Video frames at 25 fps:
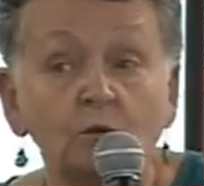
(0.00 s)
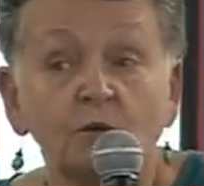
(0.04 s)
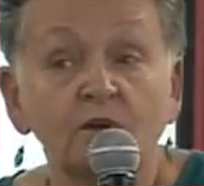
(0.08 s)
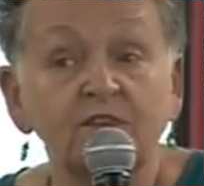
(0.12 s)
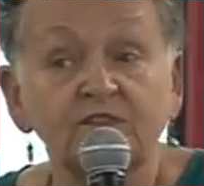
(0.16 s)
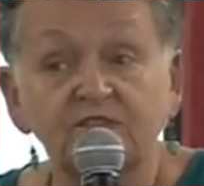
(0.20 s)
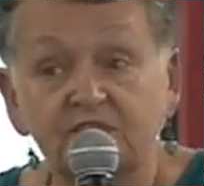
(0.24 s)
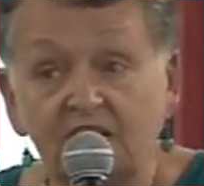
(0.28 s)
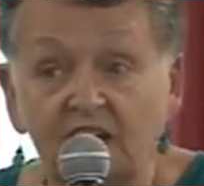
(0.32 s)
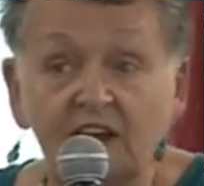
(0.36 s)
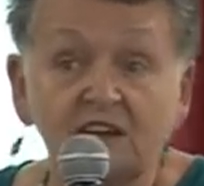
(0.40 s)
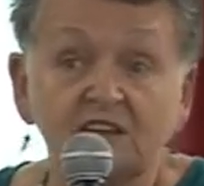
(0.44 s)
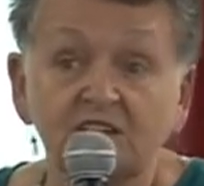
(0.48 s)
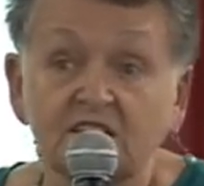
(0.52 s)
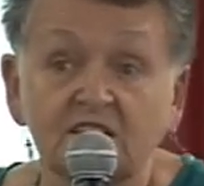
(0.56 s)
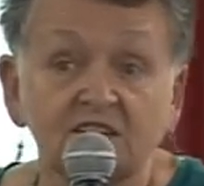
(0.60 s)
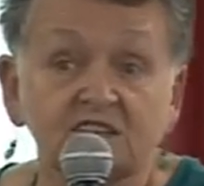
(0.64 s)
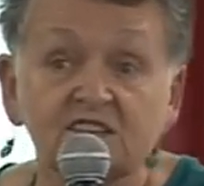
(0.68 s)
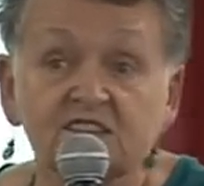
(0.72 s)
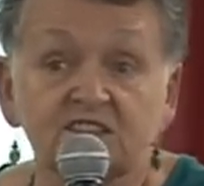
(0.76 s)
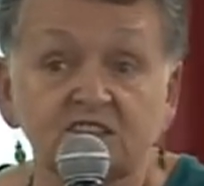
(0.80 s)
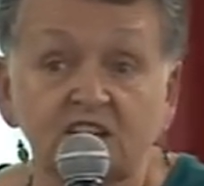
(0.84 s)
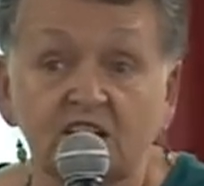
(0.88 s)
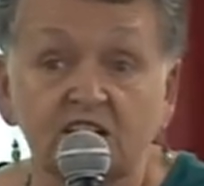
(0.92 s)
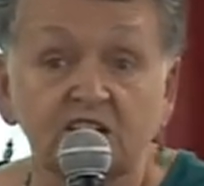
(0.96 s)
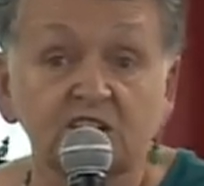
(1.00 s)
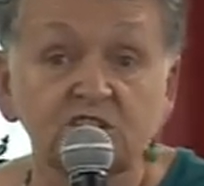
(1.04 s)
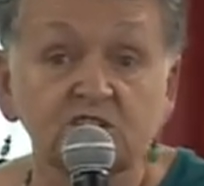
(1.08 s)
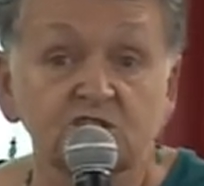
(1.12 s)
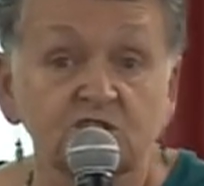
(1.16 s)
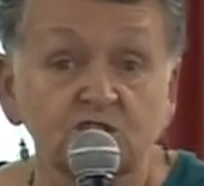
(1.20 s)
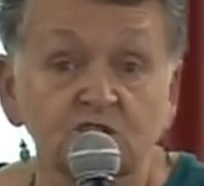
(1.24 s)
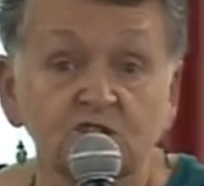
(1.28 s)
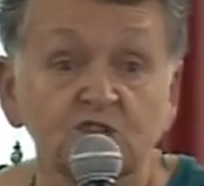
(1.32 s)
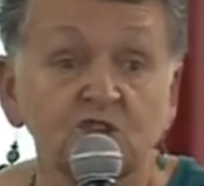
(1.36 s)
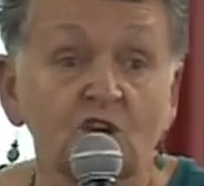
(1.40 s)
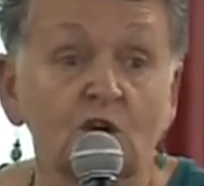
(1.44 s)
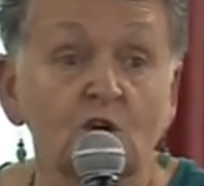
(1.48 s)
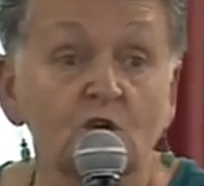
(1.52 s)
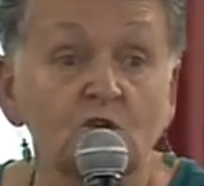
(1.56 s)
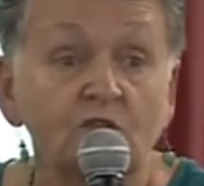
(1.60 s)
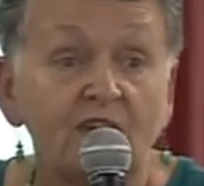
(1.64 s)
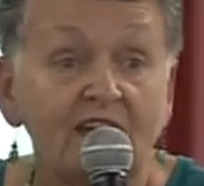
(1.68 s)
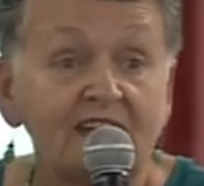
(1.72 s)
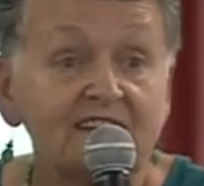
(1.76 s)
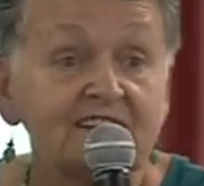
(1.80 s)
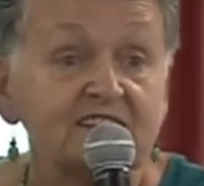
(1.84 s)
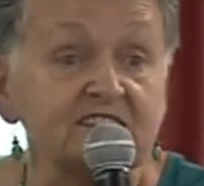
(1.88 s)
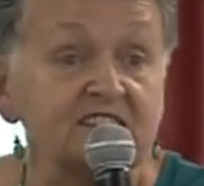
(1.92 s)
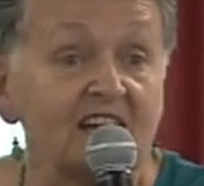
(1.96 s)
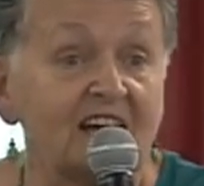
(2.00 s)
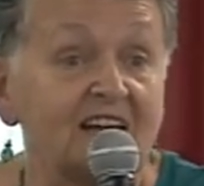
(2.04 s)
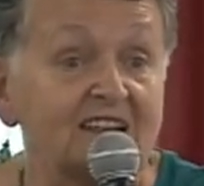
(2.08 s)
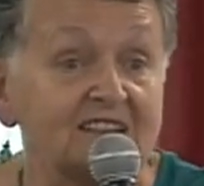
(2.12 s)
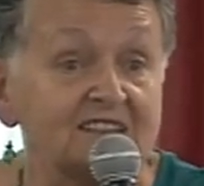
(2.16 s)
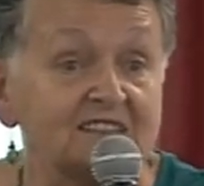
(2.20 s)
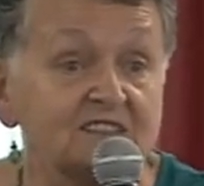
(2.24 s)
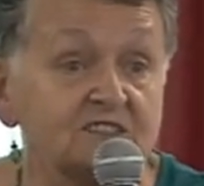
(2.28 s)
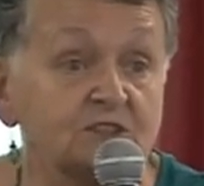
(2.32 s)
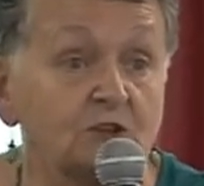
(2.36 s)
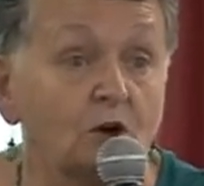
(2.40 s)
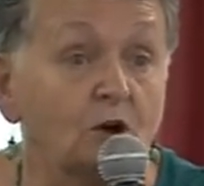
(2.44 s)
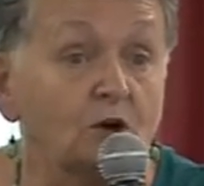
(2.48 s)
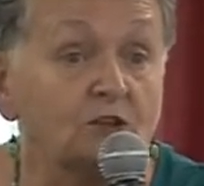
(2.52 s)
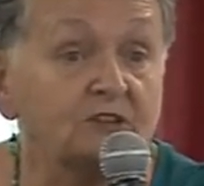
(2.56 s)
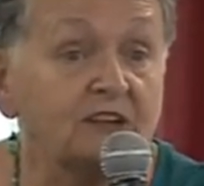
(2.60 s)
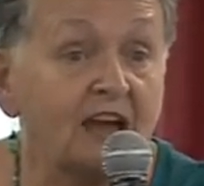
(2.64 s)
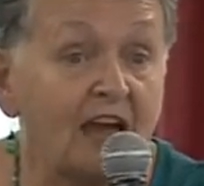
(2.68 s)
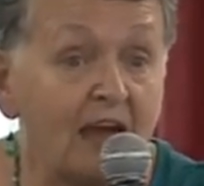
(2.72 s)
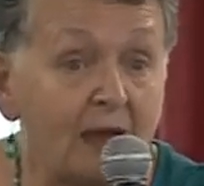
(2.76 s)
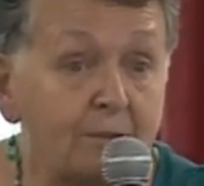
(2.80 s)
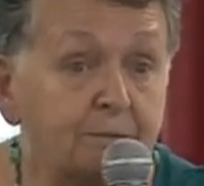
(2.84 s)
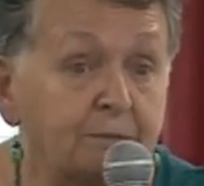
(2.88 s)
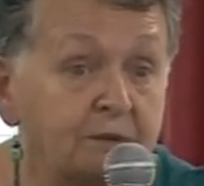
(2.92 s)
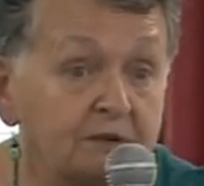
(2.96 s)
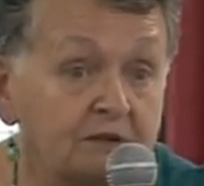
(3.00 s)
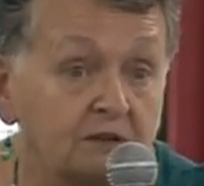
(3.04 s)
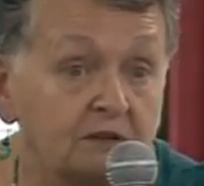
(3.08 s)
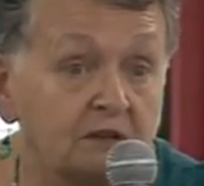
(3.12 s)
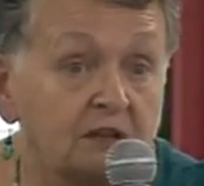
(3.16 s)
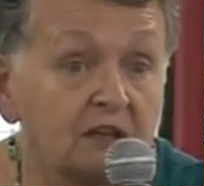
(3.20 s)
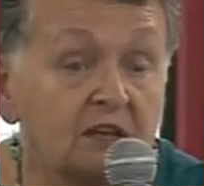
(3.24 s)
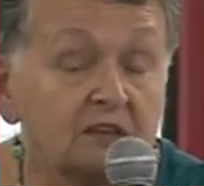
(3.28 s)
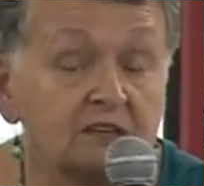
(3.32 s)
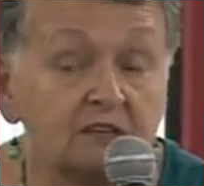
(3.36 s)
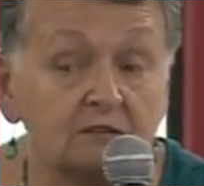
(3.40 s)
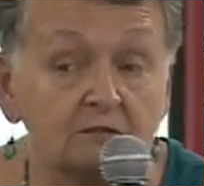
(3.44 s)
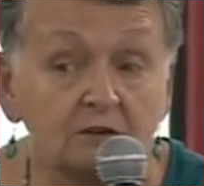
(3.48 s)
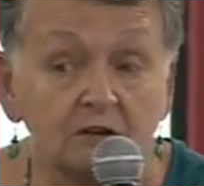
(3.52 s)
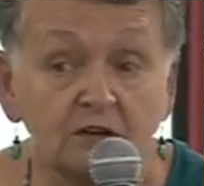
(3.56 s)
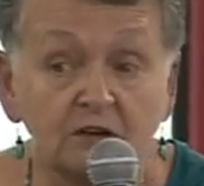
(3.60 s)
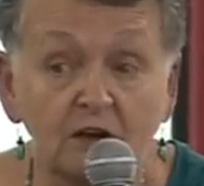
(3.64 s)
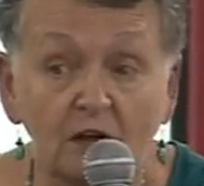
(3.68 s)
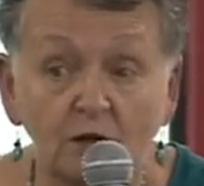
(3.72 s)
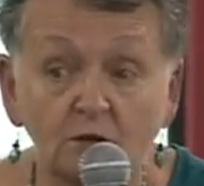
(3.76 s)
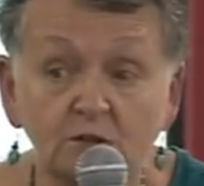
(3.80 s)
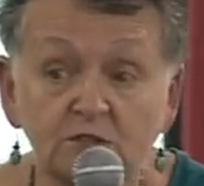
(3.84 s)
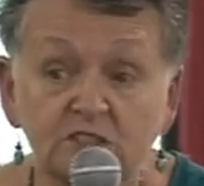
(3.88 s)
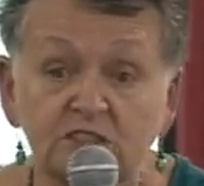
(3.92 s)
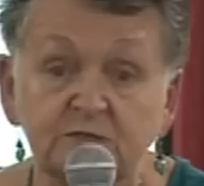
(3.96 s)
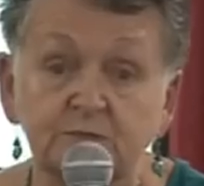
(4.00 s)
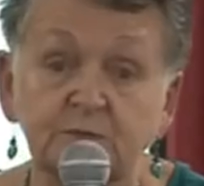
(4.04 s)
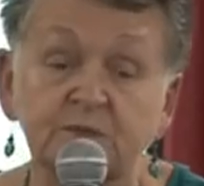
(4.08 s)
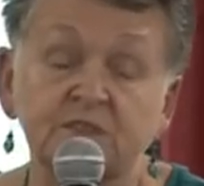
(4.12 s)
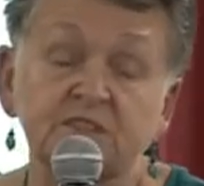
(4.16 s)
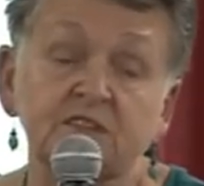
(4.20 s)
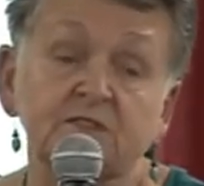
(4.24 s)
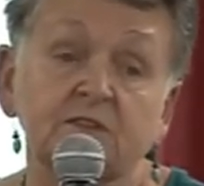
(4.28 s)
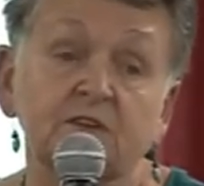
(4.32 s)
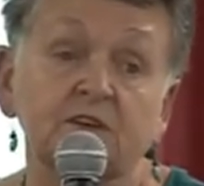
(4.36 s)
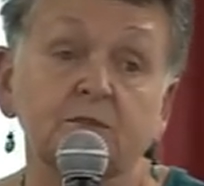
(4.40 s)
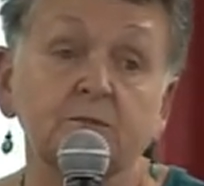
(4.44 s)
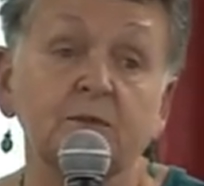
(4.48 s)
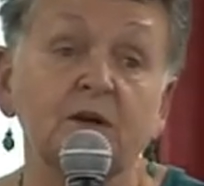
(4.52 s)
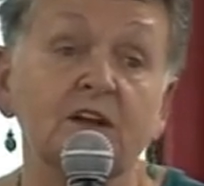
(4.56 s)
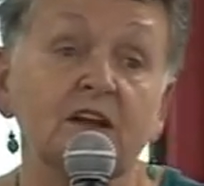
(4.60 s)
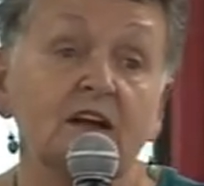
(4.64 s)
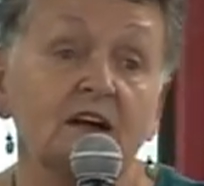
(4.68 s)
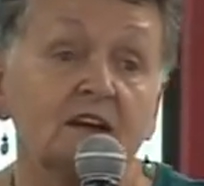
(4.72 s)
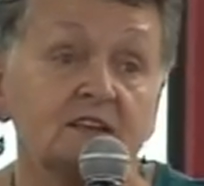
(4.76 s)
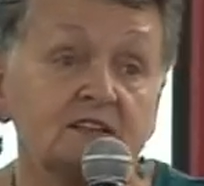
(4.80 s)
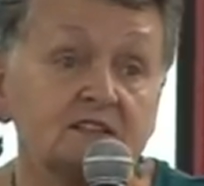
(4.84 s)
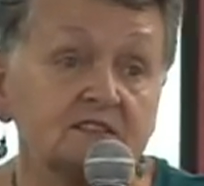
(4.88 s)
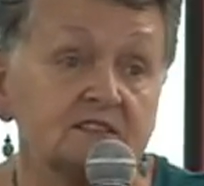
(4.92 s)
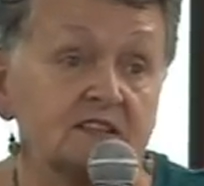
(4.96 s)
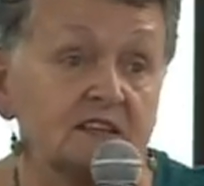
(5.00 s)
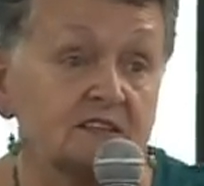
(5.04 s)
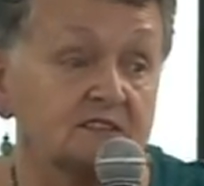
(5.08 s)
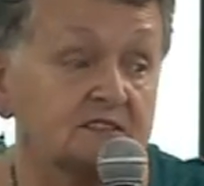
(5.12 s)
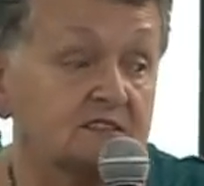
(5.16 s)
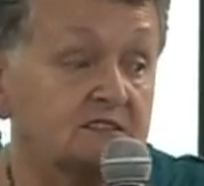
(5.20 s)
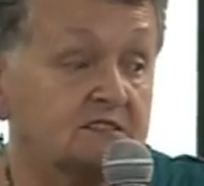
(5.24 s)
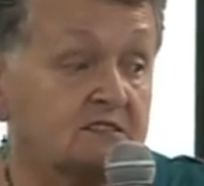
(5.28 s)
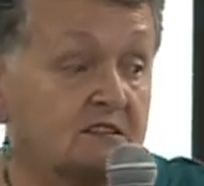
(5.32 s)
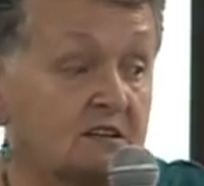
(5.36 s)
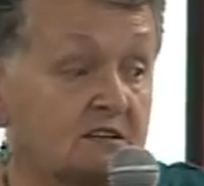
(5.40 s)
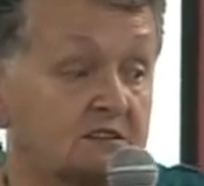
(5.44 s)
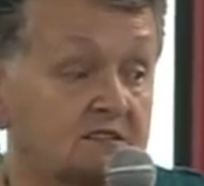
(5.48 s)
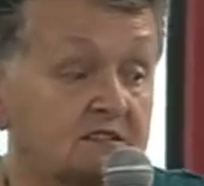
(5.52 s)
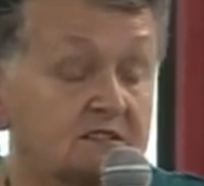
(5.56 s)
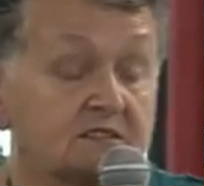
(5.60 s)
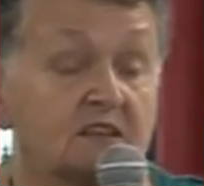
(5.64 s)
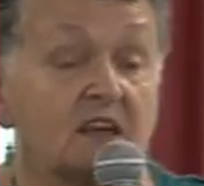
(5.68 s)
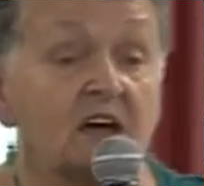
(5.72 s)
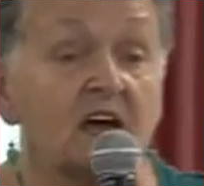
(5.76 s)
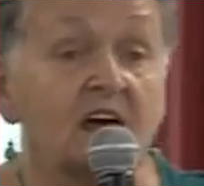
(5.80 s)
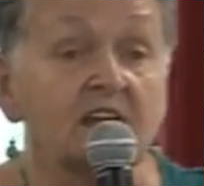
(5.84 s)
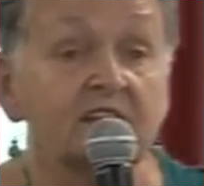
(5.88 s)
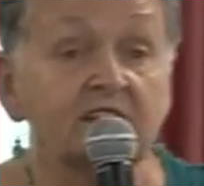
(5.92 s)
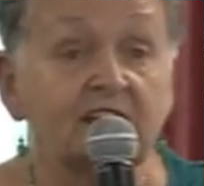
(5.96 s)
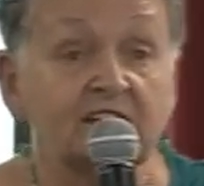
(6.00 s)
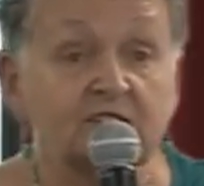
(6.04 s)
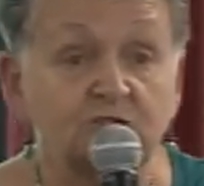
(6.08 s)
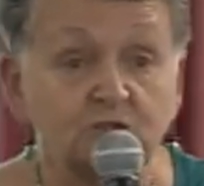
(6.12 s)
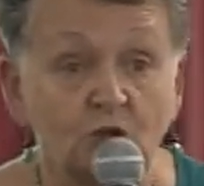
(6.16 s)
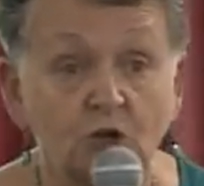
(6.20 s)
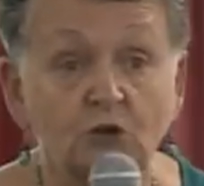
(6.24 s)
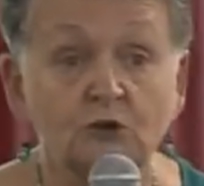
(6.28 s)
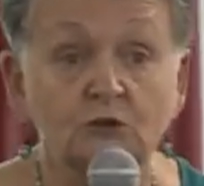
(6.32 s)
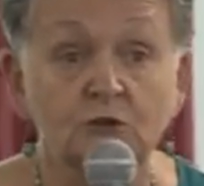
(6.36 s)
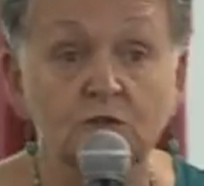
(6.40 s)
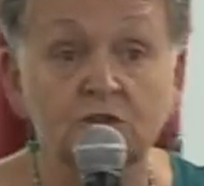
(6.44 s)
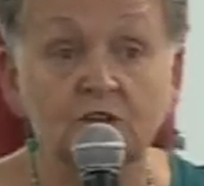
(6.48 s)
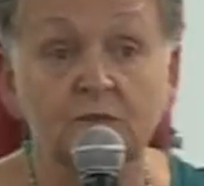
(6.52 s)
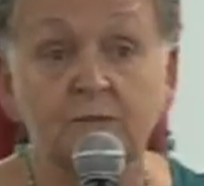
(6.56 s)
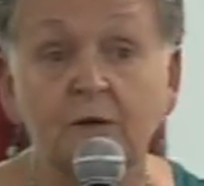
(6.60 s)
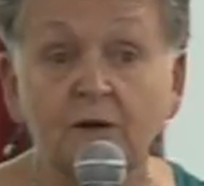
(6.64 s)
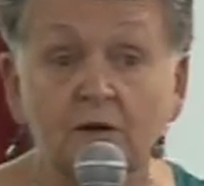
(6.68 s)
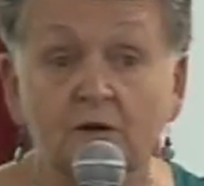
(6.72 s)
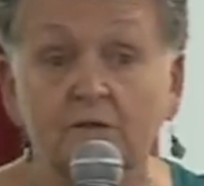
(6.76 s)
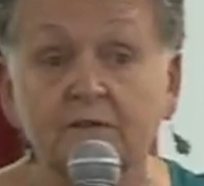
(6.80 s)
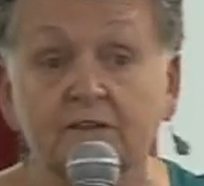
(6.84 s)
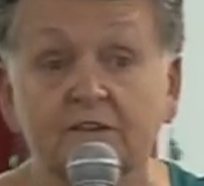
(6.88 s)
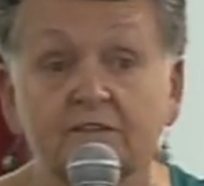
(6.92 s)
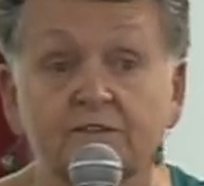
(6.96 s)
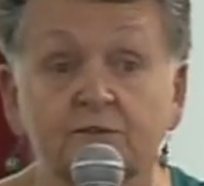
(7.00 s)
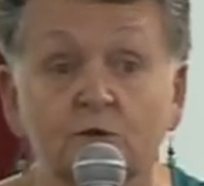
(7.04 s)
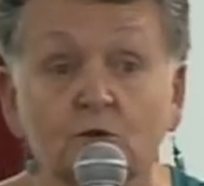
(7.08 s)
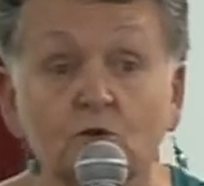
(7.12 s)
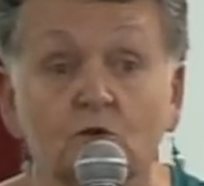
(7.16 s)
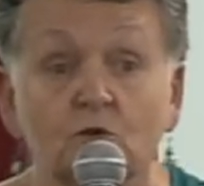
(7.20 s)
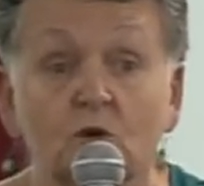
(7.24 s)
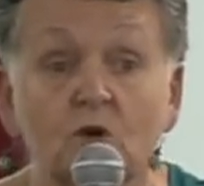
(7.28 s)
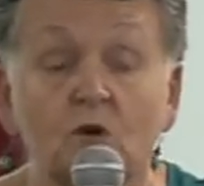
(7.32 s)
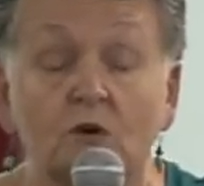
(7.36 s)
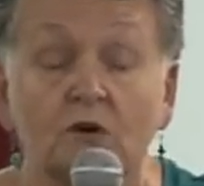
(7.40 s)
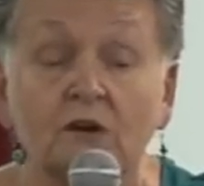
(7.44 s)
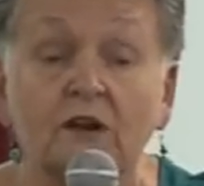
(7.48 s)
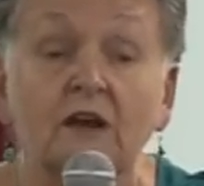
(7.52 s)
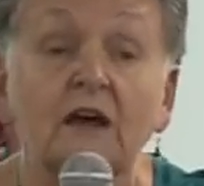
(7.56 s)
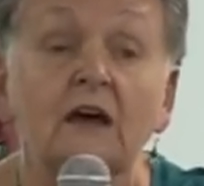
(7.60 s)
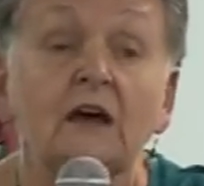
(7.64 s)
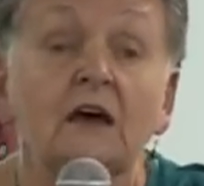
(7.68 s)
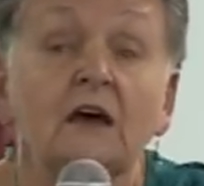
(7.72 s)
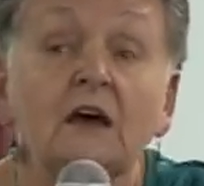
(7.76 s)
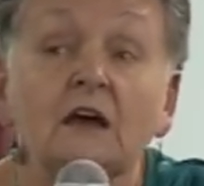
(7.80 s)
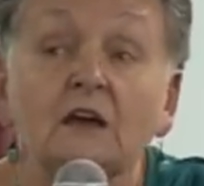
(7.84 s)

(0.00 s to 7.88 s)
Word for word: We've now done studies to show that does not happen. There are no specific Pilates exercises that turn the pelvic floor on.